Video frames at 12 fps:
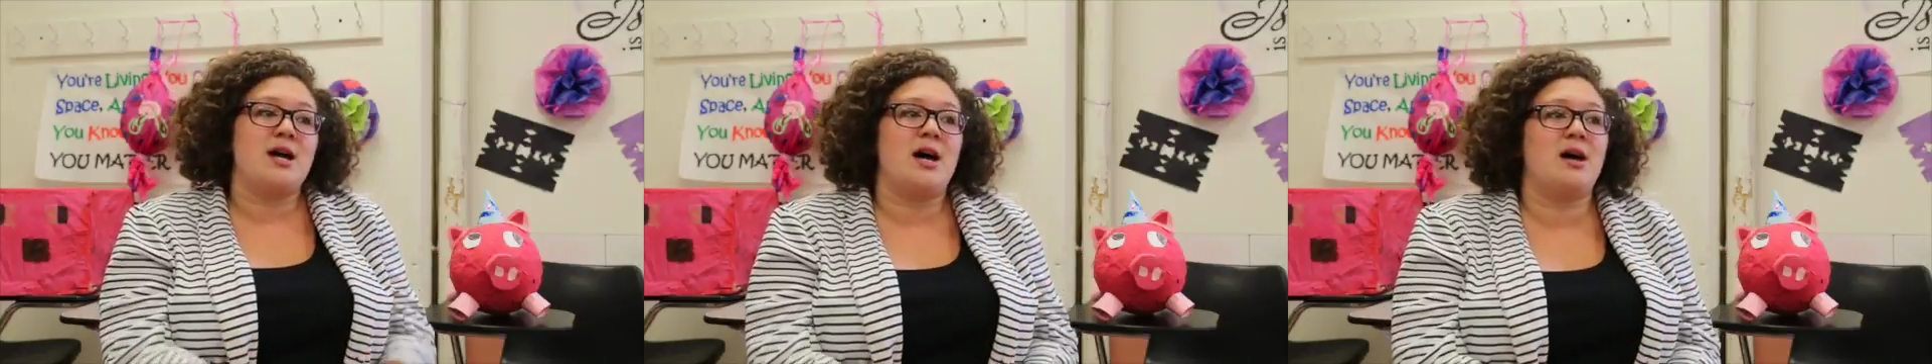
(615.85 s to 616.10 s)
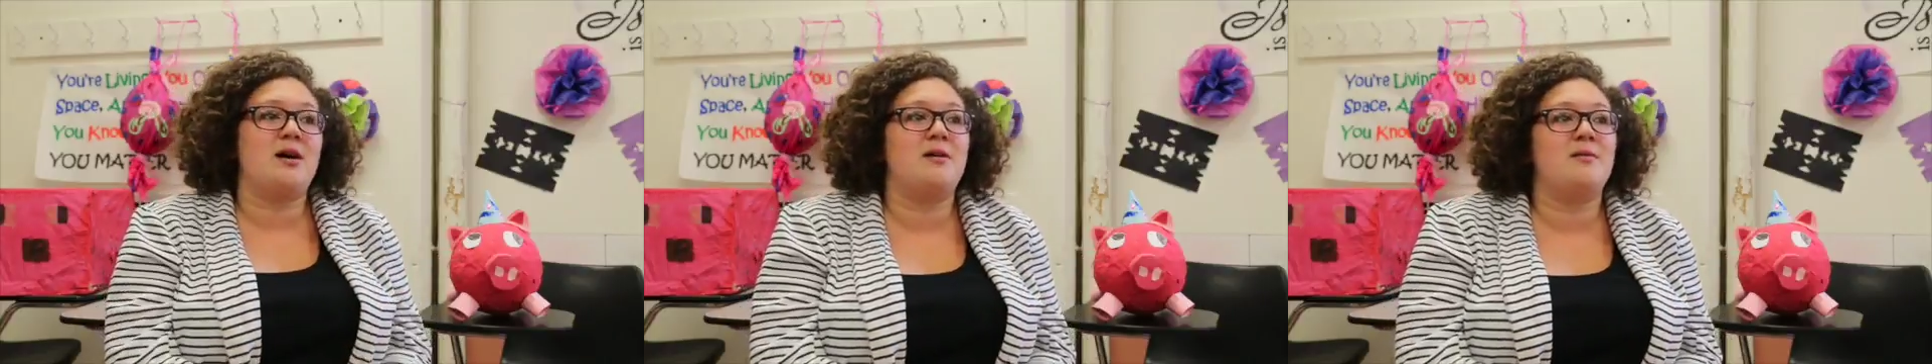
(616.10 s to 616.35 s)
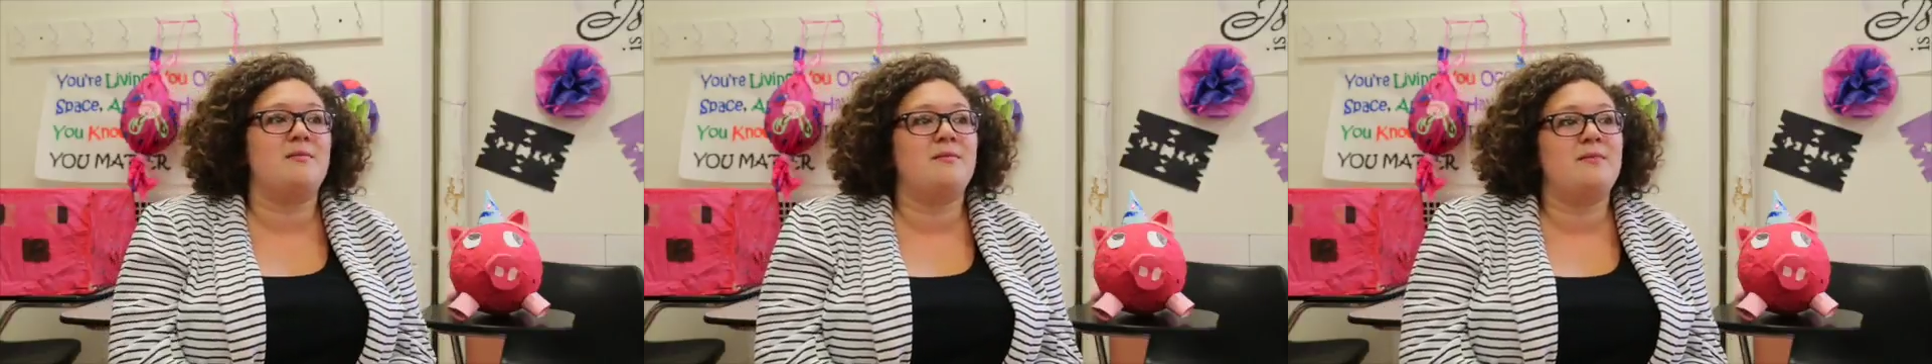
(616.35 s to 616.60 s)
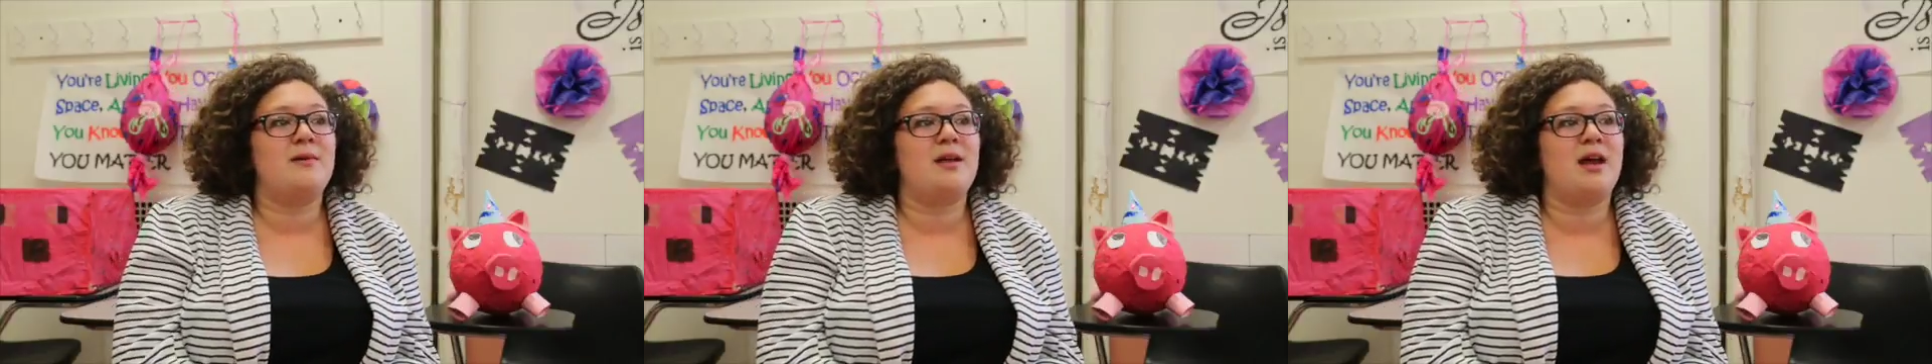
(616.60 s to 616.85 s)

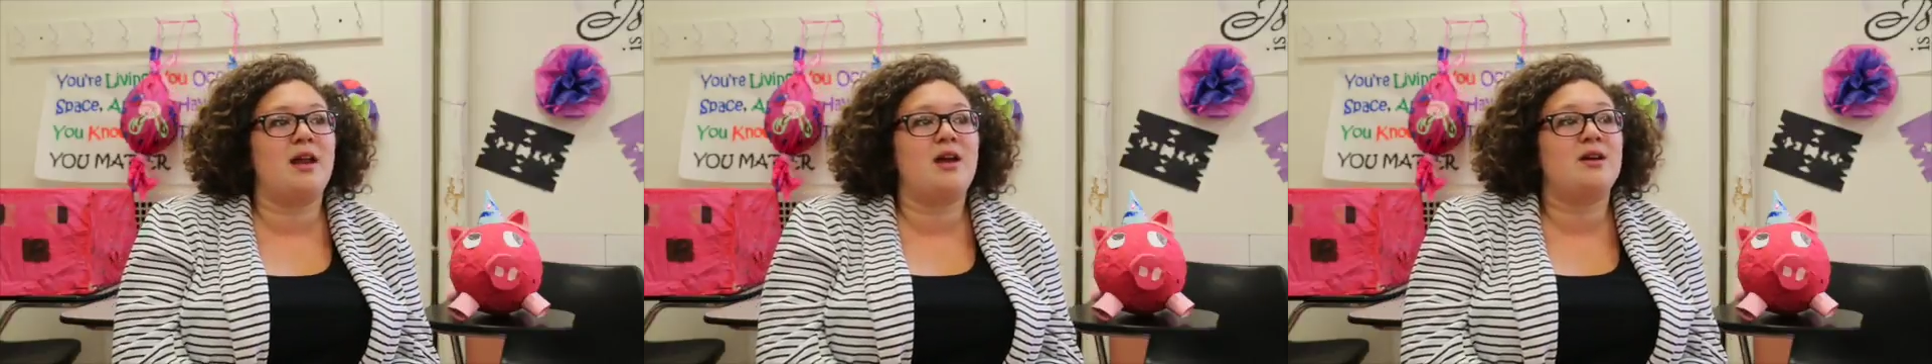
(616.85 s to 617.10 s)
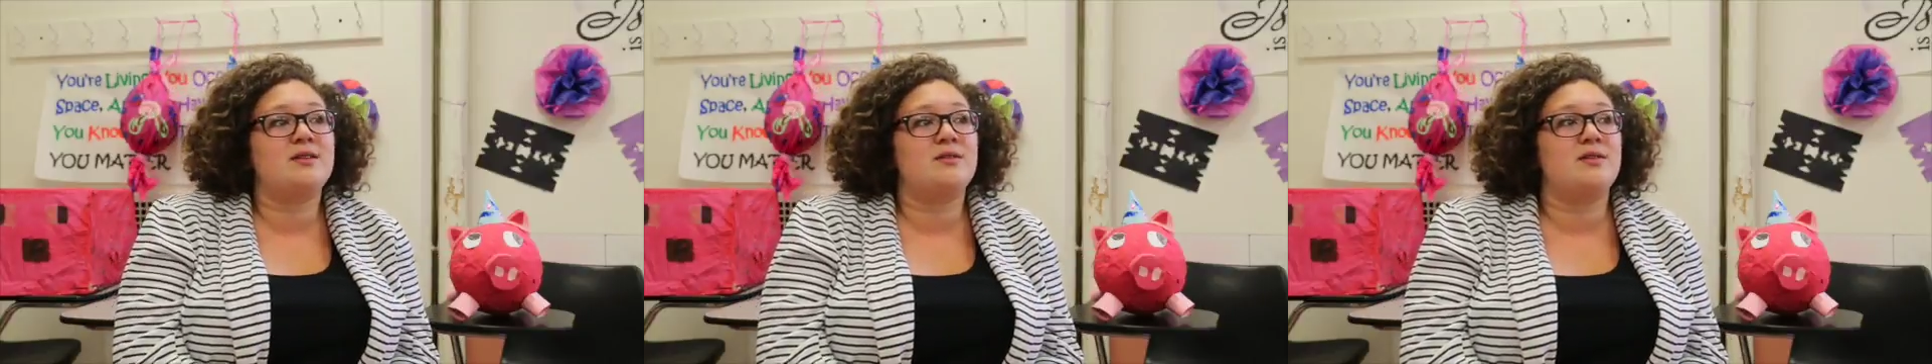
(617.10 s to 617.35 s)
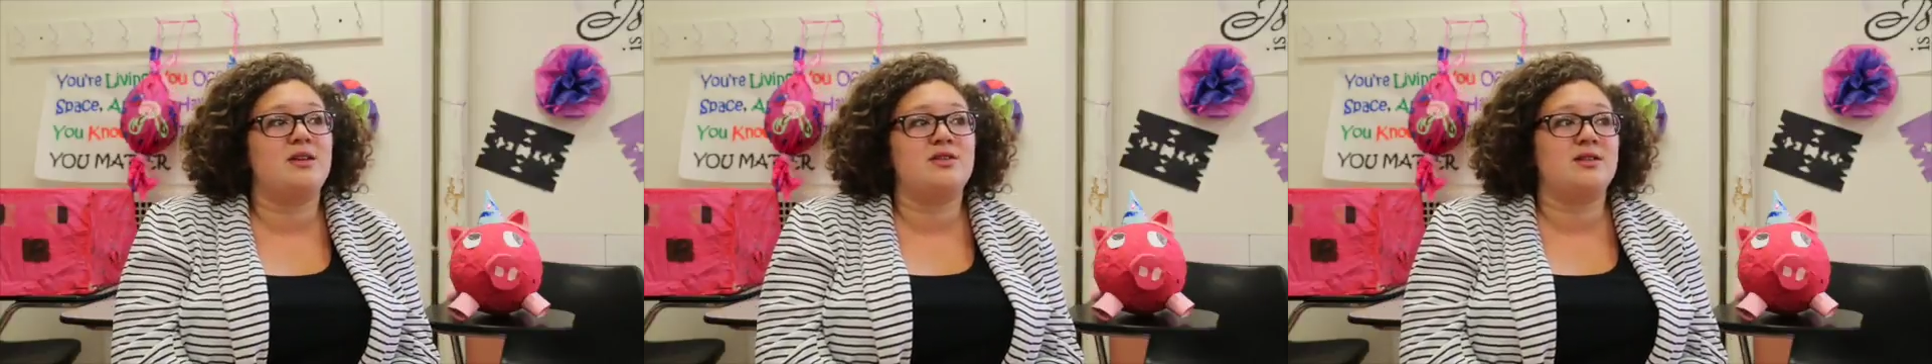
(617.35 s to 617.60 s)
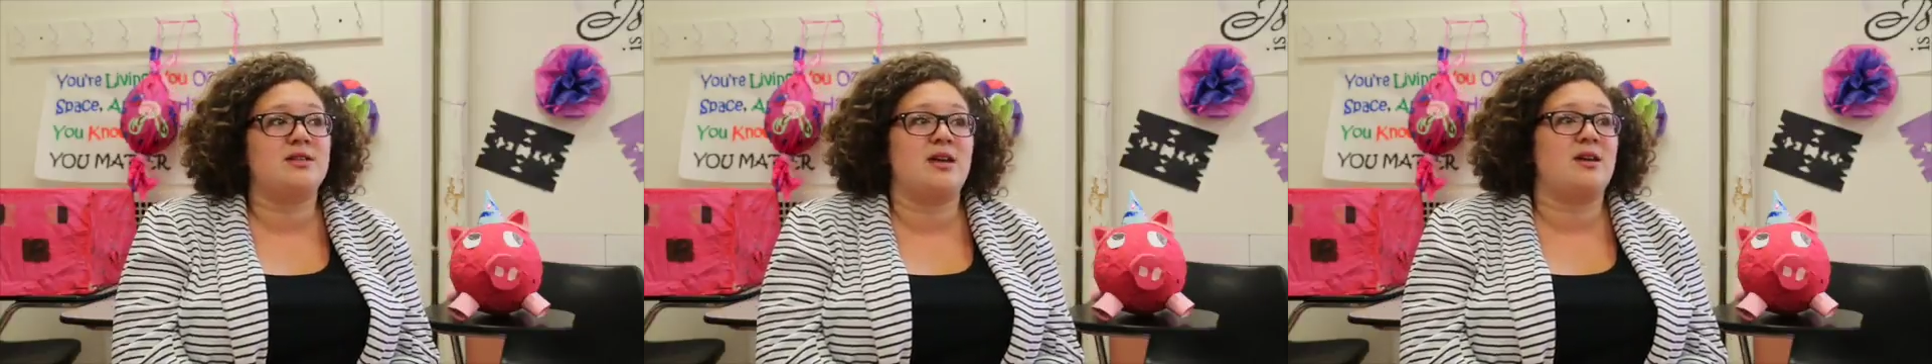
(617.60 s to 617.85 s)
And I also think
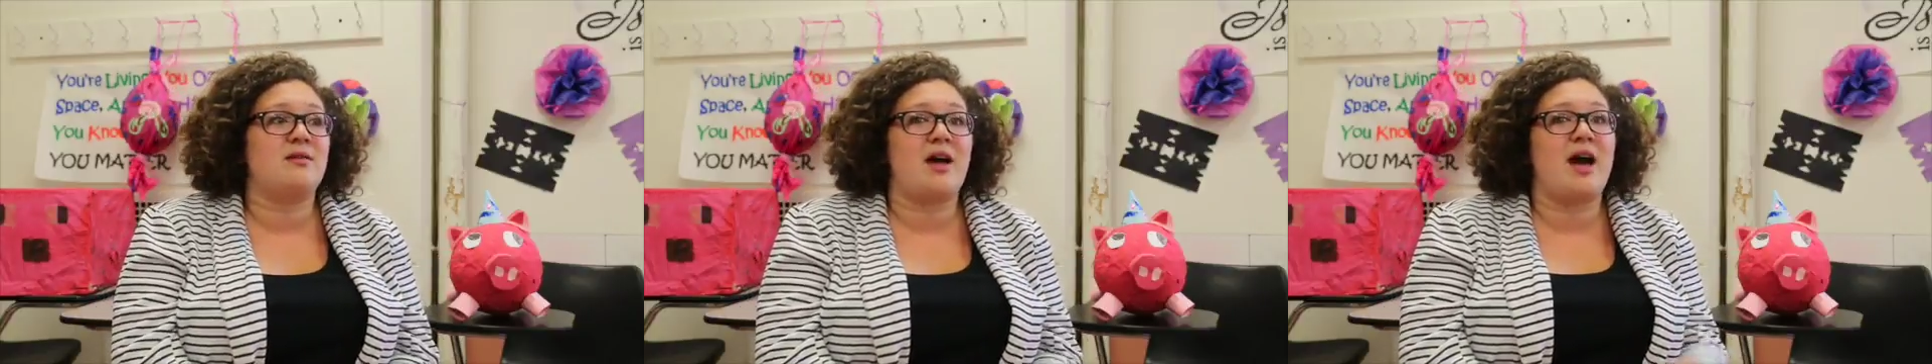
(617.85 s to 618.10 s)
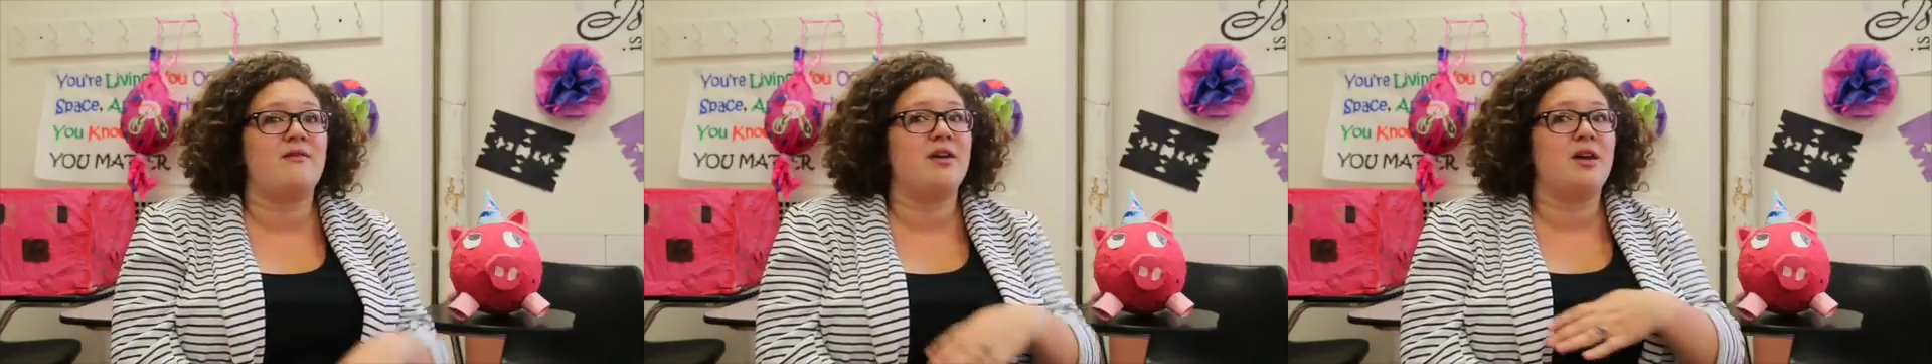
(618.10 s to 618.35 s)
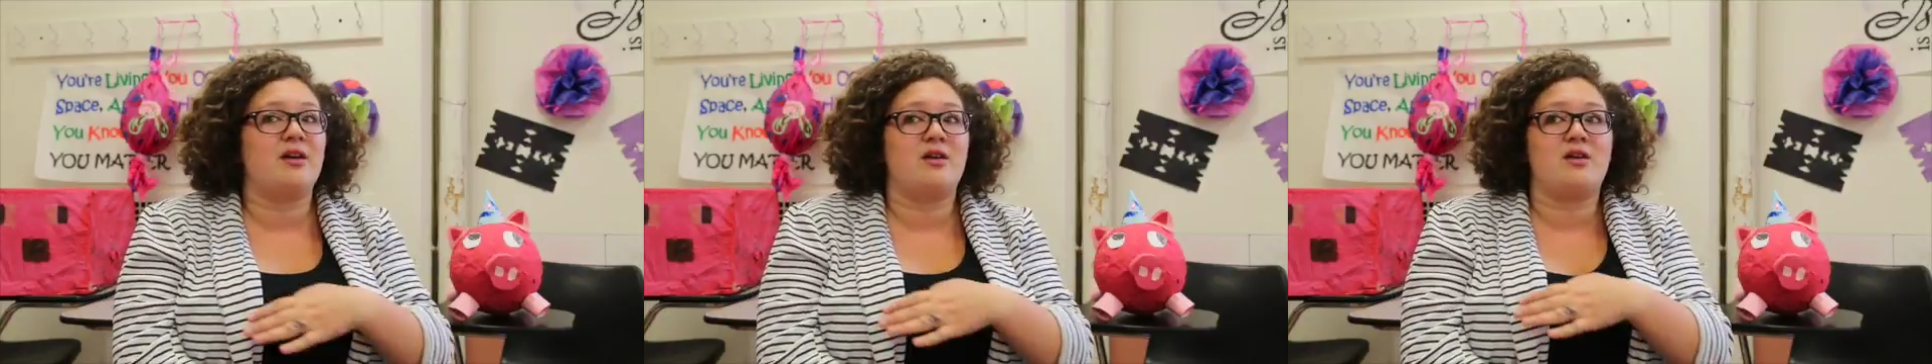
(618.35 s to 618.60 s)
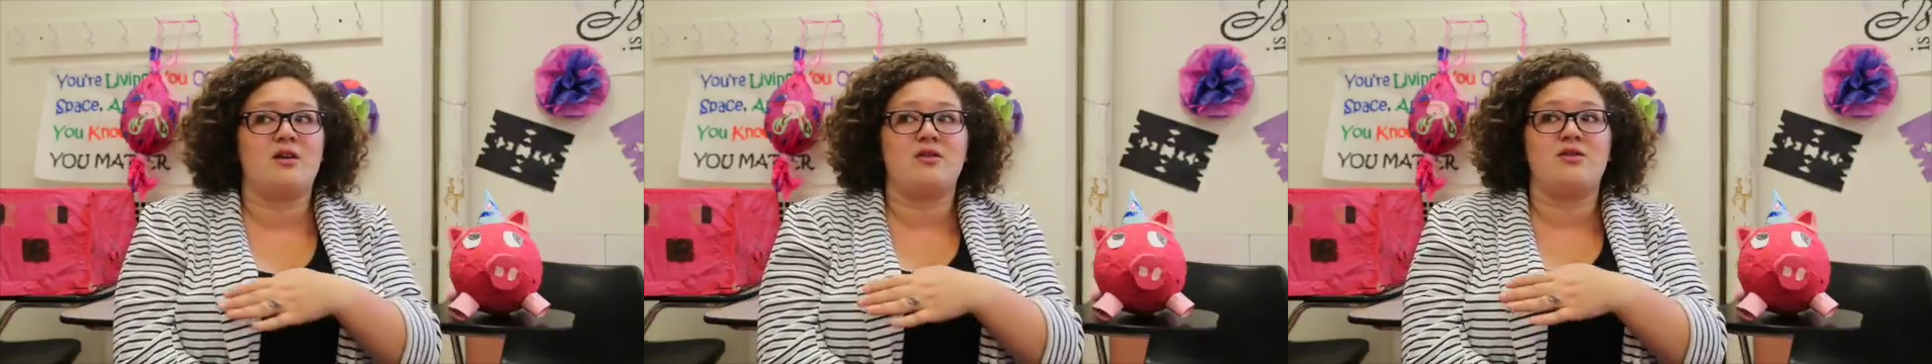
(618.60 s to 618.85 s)
just like having